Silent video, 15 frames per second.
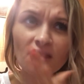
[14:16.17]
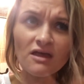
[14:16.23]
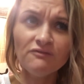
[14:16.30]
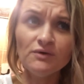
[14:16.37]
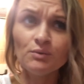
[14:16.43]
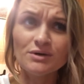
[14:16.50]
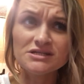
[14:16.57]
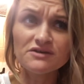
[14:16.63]

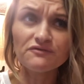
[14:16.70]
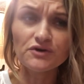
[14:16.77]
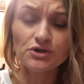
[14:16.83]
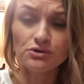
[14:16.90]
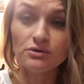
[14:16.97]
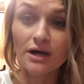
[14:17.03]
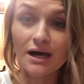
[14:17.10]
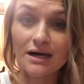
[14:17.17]
If it wasn't for
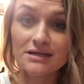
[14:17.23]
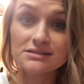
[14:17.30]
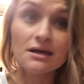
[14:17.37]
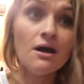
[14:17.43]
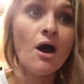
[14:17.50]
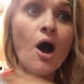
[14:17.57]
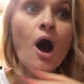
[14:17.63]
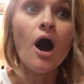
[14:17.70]
you guys,
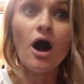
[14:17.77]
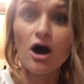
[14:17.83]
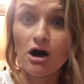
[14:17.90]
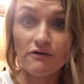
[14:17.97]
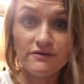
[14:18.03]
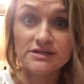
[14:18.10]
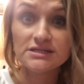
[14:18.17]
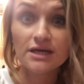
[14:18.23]

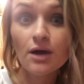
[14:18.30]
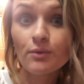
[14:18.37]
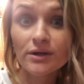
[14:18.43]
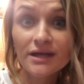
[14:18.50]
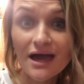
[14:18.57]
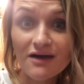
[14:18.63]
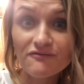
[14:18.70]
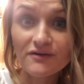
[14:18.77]
obviously I
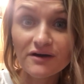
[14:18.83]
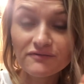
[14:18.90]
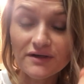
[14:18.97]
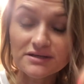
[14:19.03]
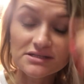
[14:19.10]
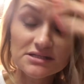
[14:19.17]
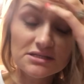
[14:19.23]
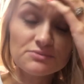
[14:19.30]
wouldn't have
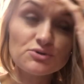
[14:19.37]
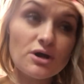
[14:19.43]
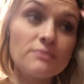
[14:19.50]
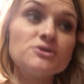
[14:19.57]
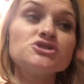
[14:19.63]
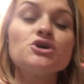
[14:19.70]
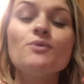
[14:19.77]
5,000 subscribers.